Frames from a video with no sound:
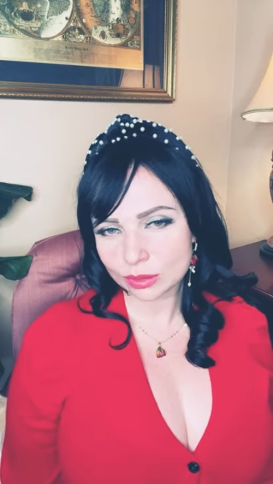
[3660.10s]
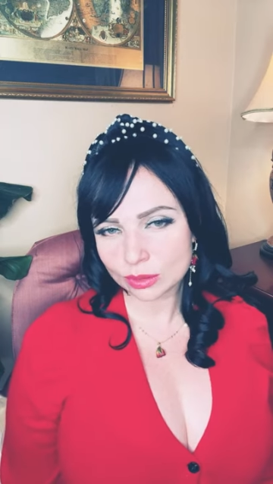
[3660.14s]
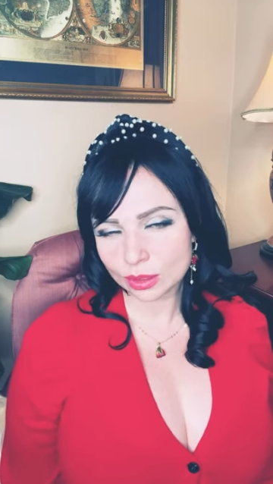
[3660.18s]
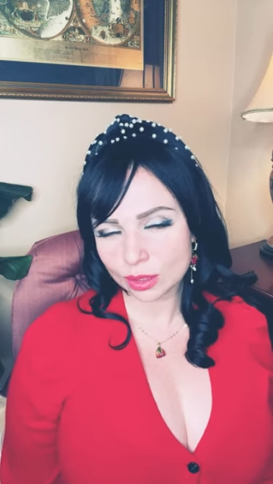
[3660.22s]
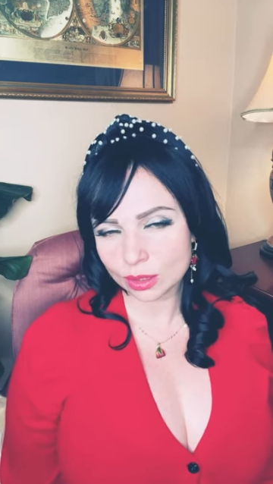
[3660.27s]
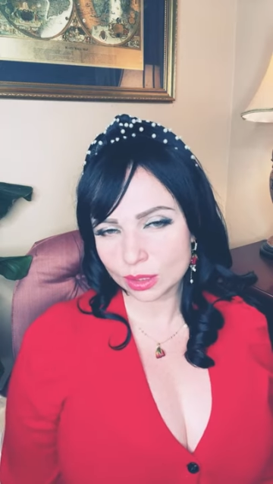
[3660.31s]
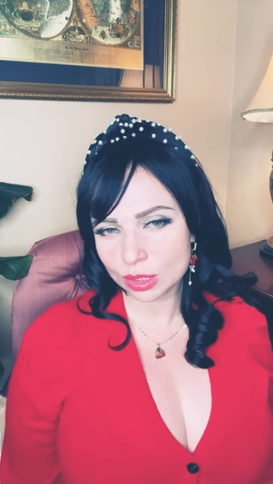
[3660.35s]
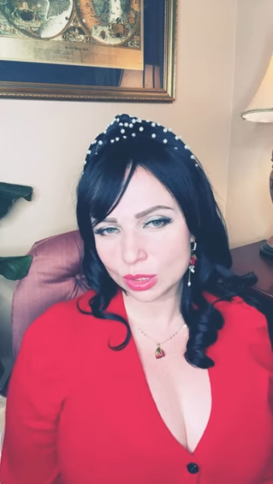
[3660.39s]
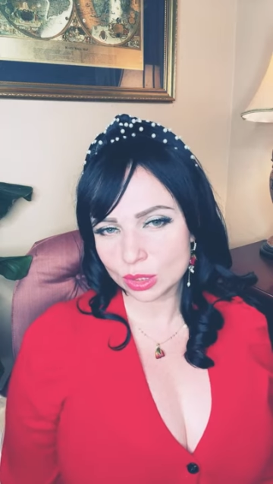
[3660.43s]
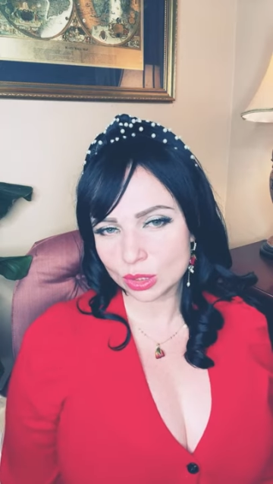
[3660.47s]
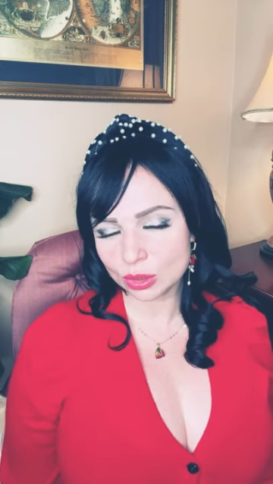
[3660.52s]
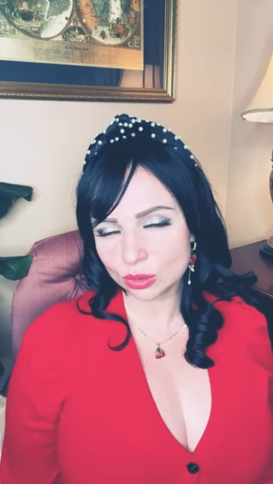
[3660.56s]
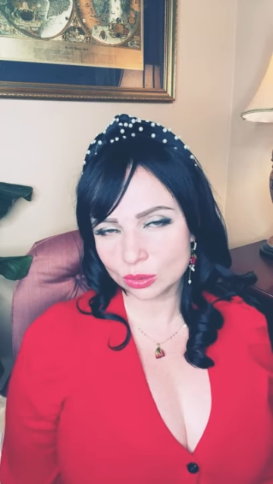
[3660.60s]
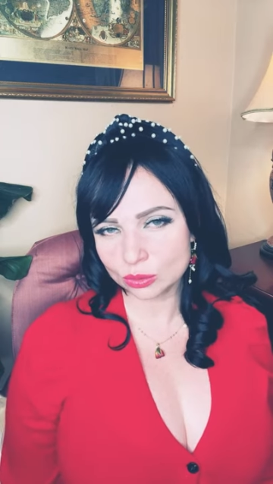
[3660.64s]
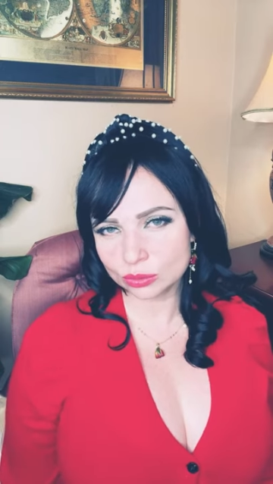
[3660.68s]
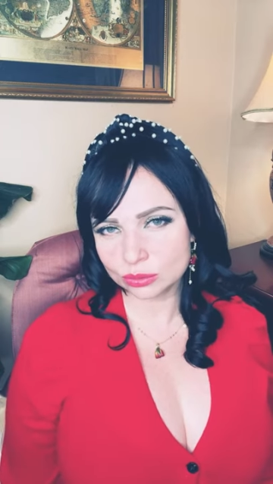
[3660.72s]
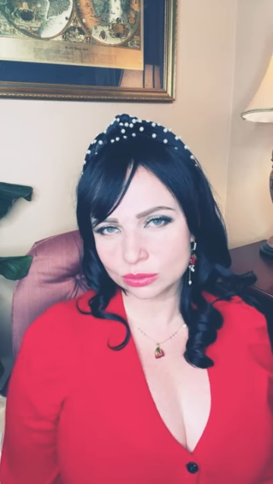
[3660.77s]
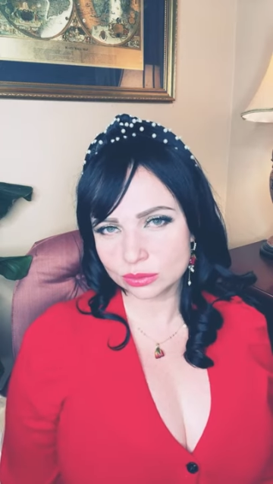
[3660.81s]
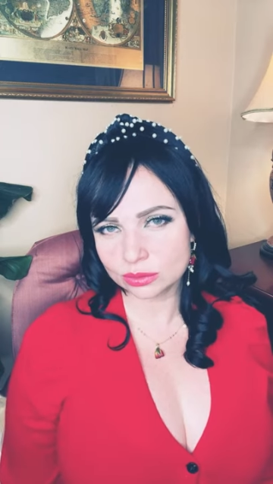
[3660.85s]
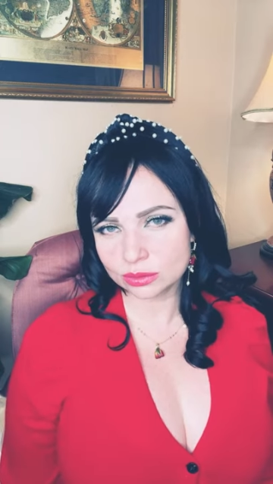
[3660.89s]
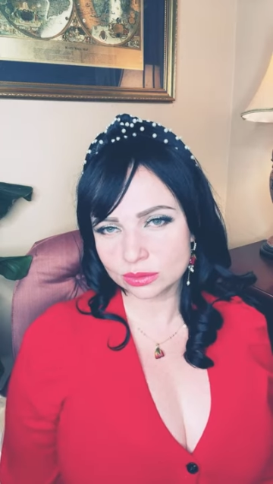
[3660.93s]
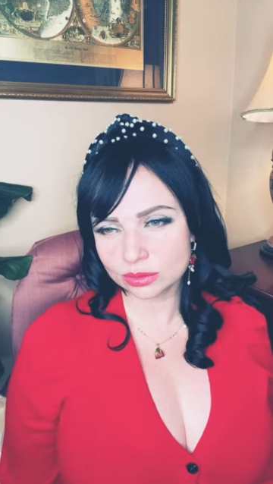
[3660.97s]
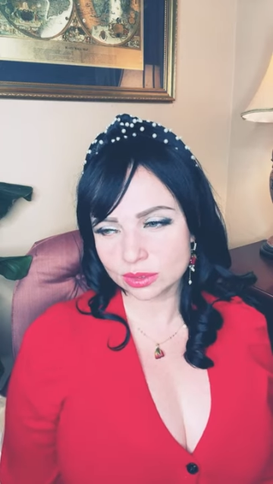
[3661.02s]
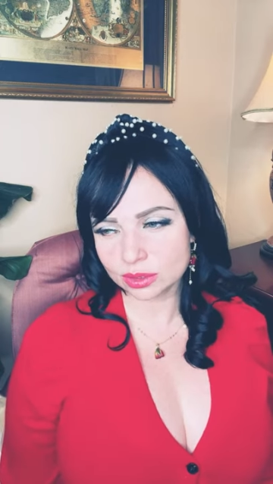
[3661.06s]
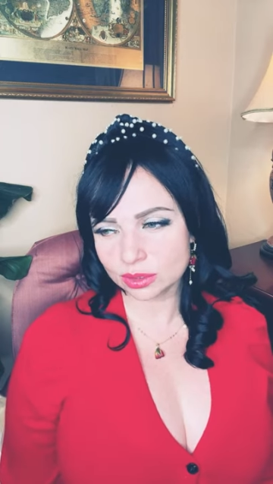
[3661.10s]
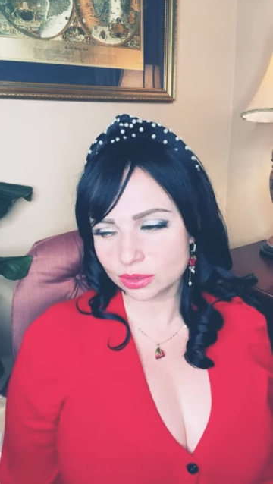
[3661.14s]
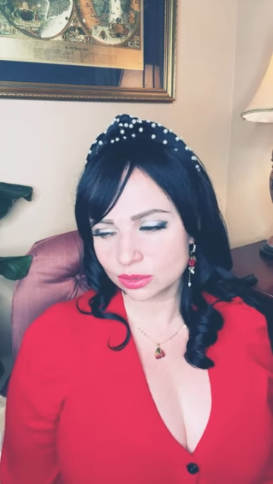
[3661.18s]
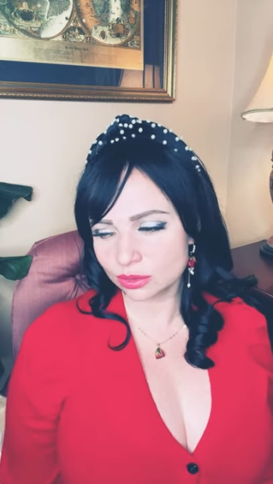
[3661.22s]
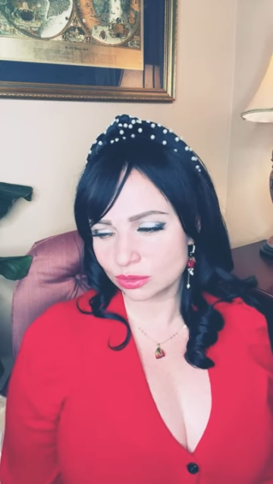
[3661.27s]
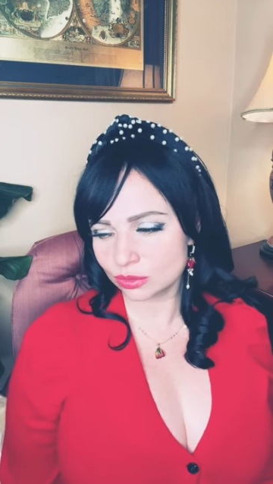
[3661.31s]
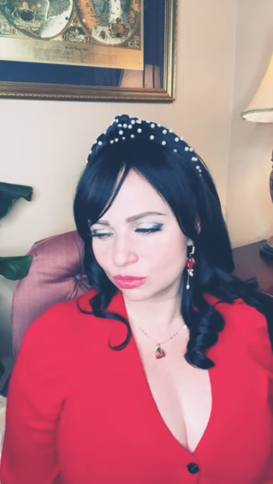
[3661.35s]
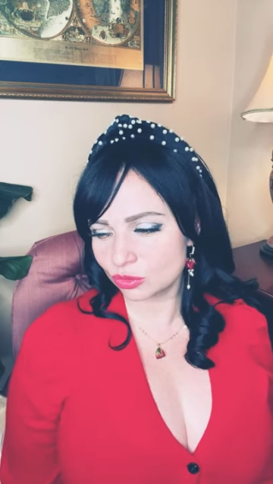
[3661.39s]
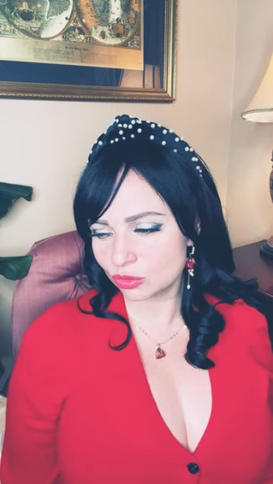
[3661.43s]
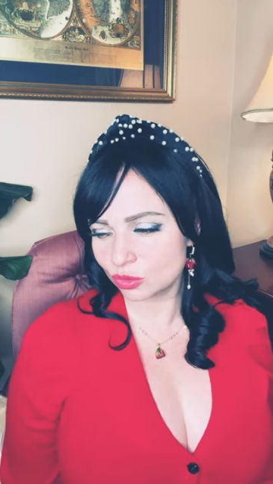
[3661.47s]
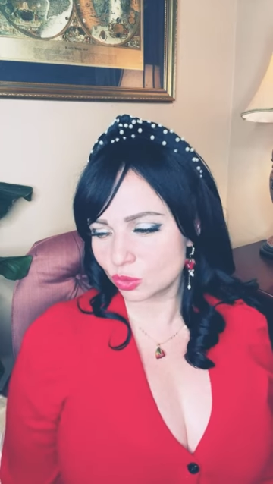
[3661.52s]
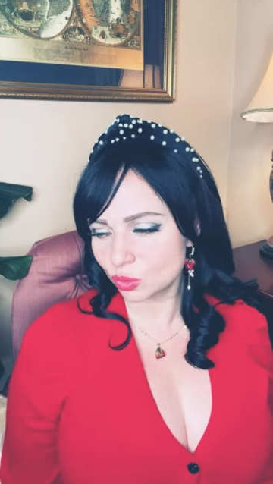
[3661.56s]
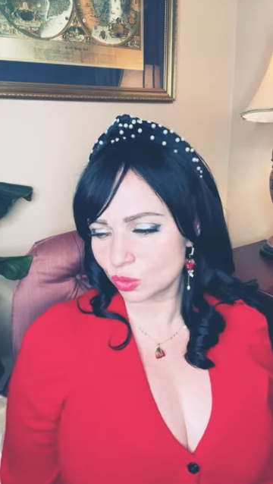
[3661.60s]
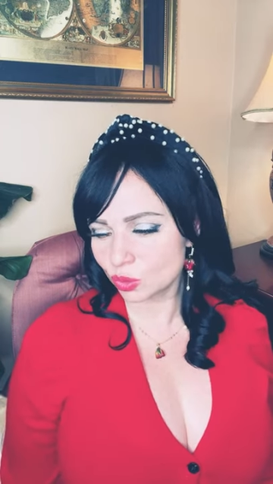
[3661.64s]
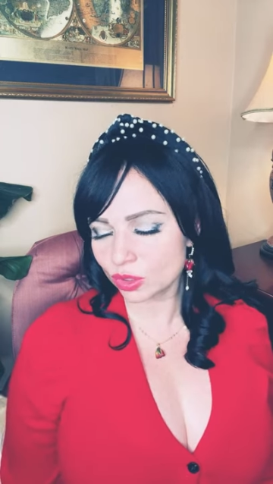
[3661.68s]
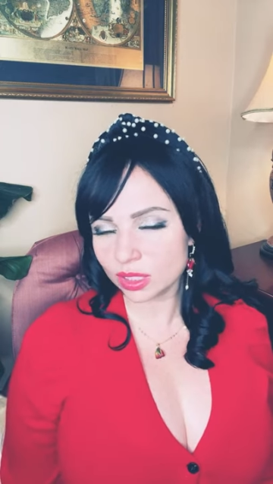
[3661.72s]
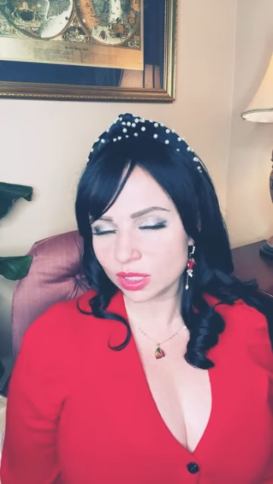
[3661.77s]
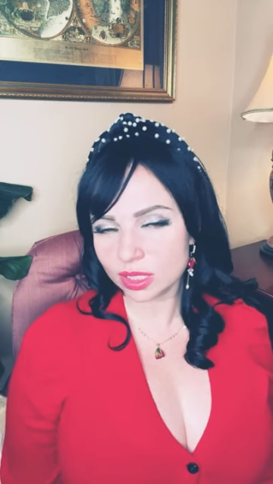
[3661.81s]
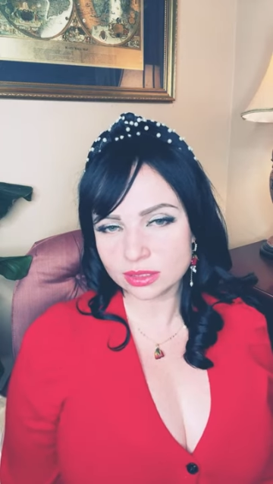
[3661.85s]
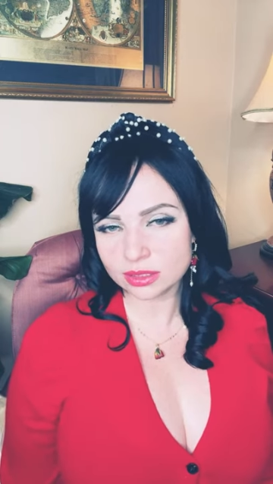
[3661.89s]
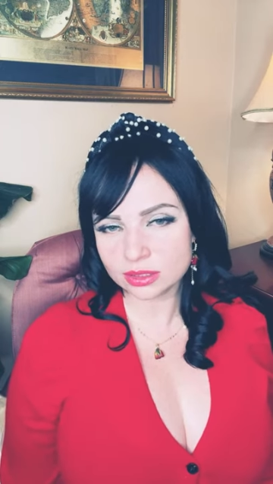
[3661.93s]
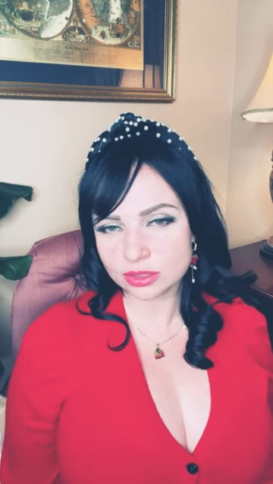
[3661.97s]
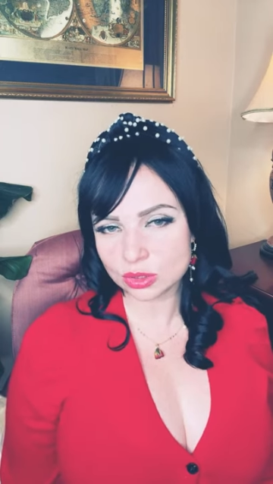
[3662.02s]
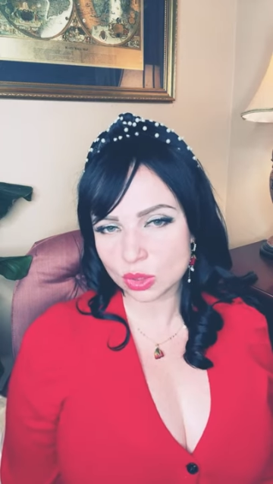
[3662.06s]
you know door
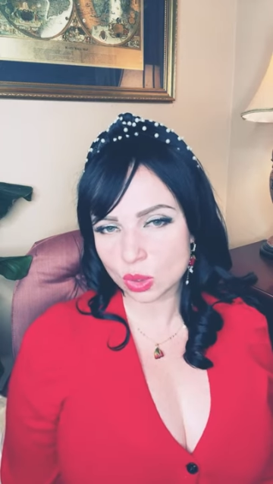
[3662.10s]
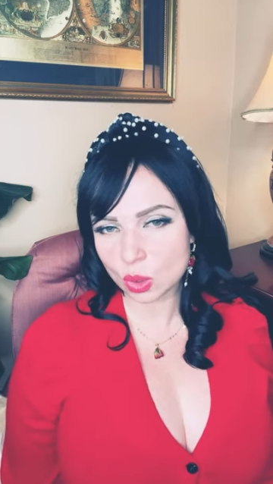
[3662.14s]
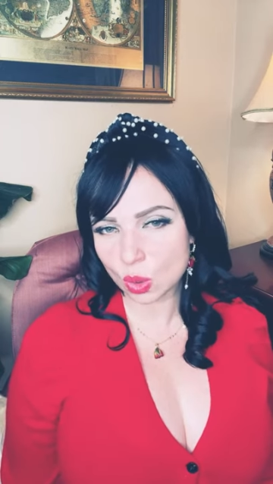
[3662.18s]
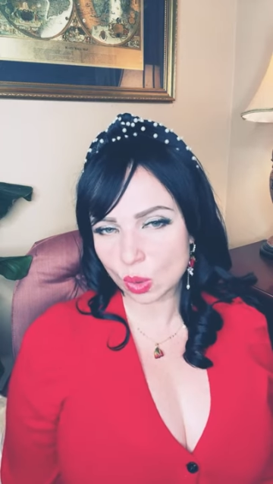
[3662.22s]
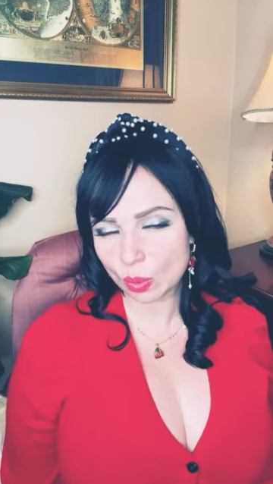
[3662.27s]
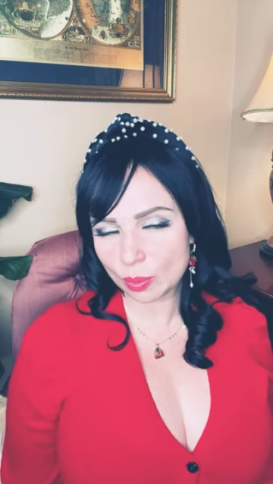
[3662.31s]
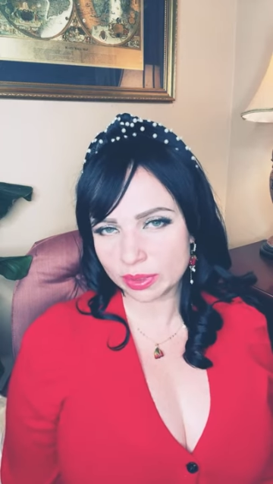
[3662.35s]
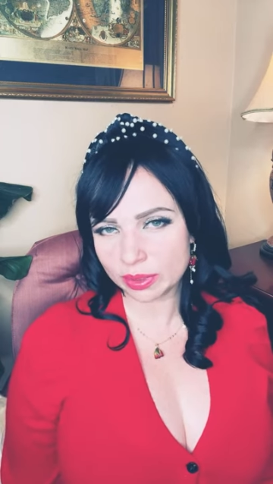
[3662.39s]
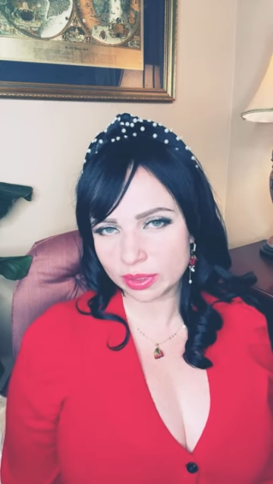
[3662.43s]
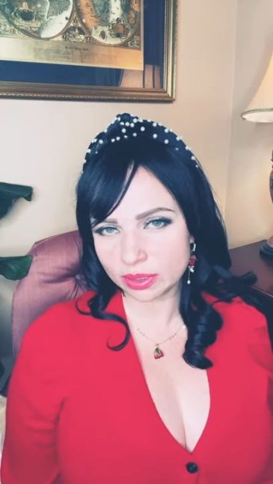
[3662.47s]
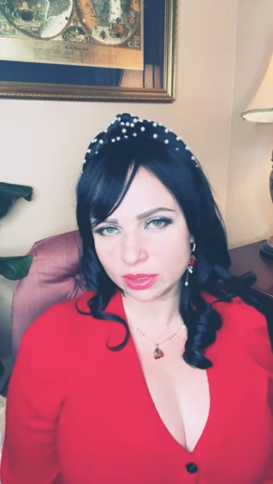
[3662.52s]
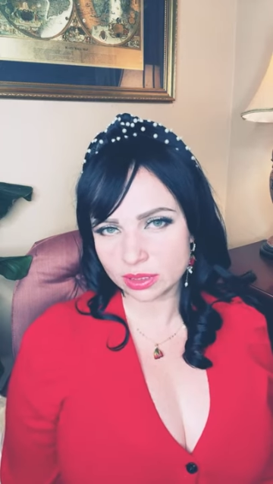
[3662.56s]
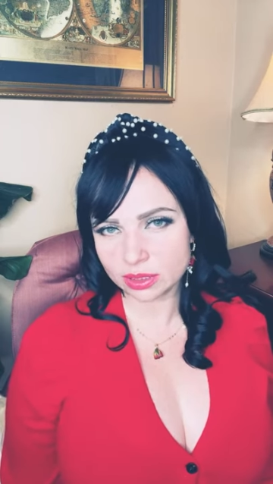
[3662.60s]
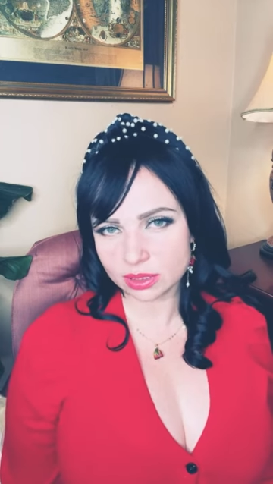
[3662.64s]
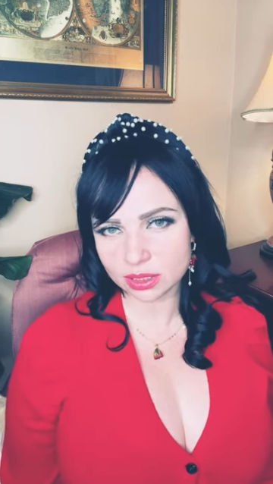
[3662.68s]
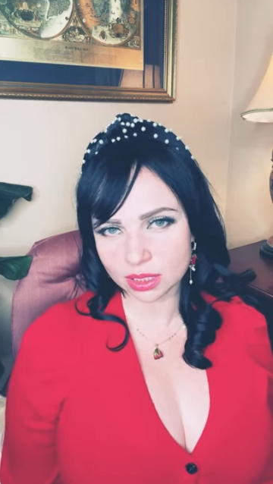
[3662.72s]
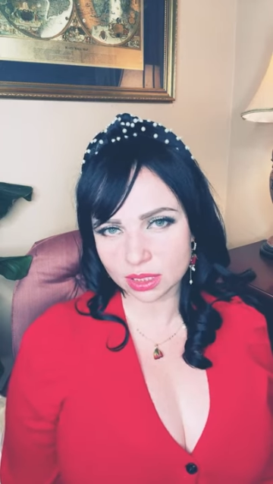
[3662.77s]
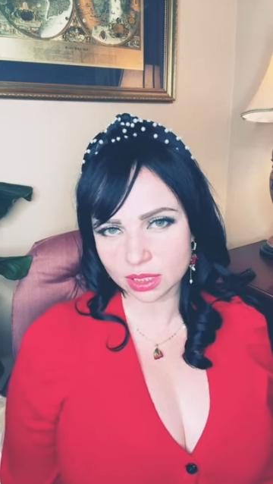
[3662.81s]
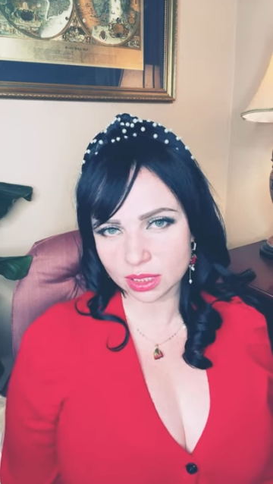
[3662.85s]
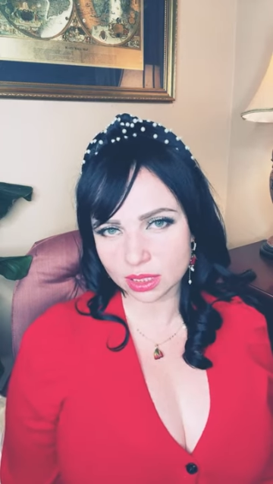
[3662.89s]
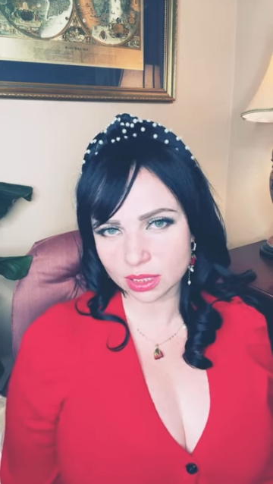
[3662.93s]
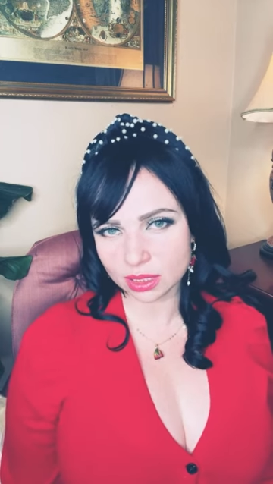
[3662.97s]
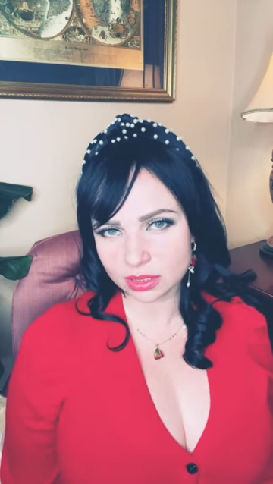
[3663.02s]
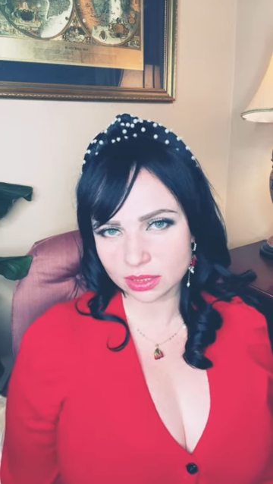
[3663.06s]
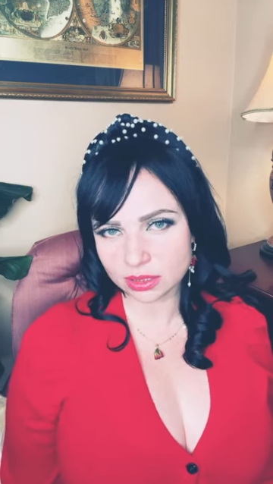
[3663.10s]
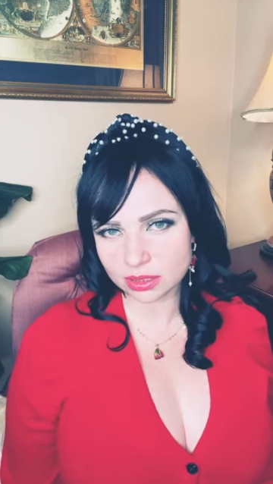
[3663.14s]
gets opened uh